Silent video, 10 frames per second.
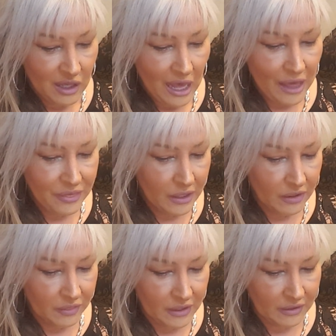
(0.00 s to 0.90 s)
I
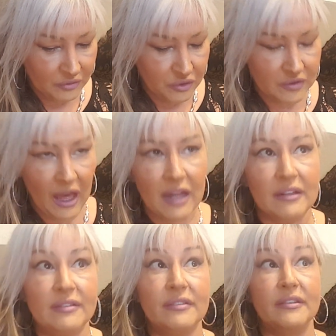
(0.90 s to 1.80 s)
think things just kind
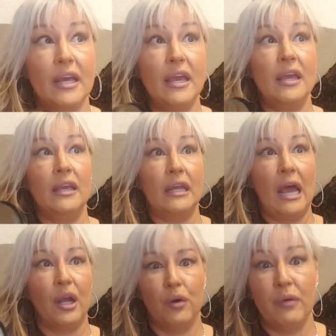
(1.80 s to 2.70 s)
of sting and
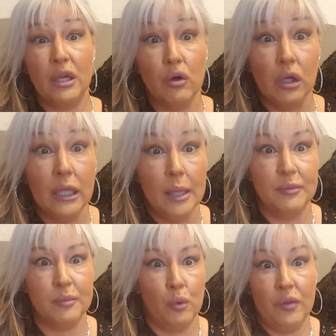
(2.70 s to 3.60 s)
aggravate your
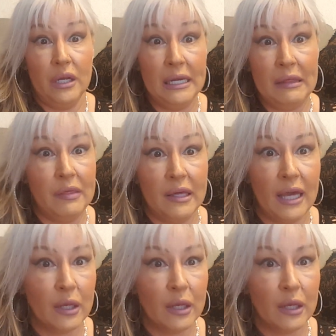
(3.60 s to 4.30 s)
lips more than anything.